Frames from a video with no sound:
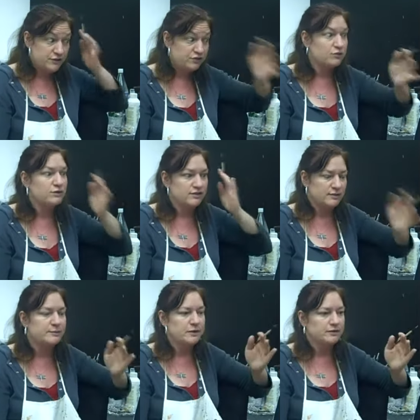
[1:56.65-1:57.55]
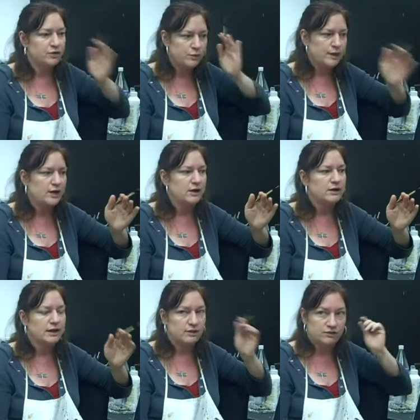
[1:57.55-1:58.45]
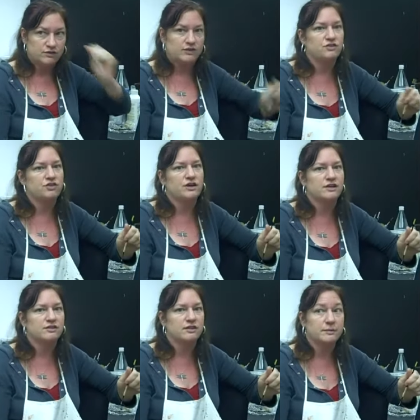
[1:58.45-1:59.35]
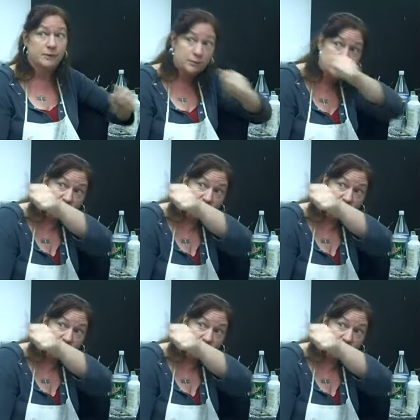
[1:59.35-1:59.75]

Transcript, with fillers: visual symbol of who we are. Like you see the Cherokee Syllabary,